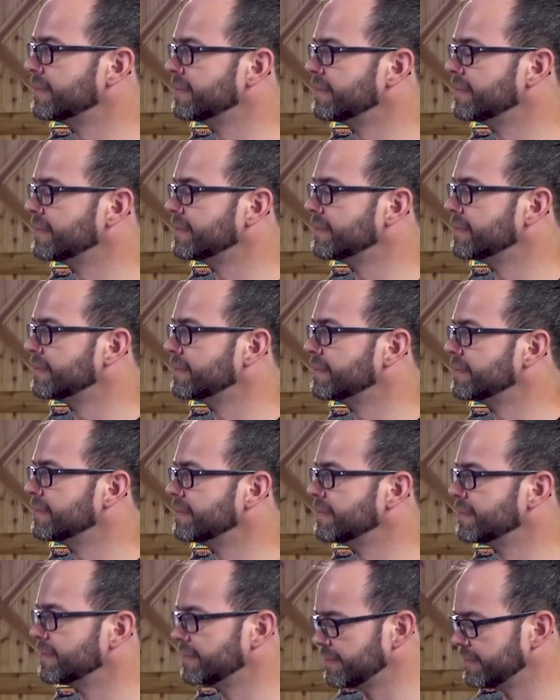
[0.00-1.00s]

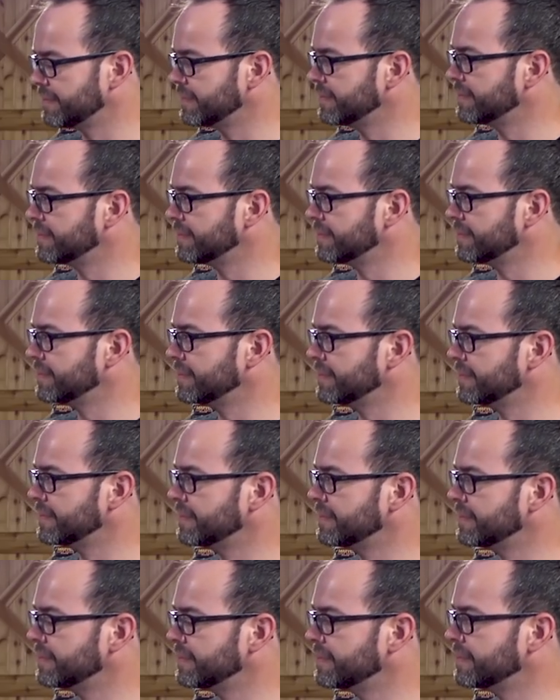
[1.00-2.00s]

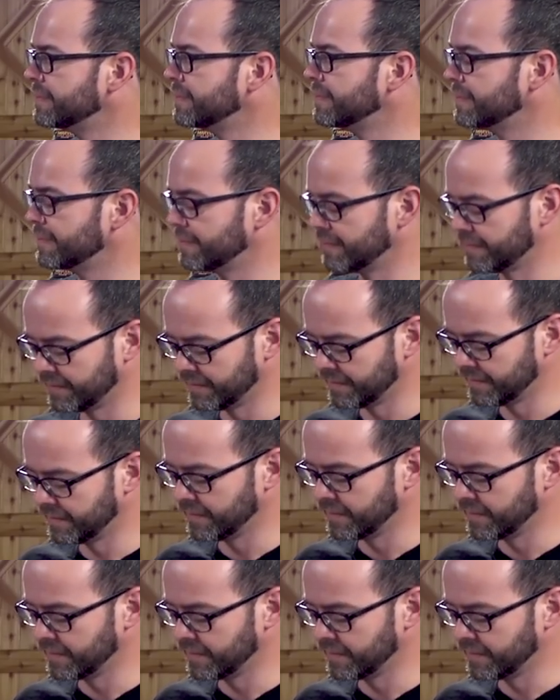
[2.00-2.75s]
(not speaking)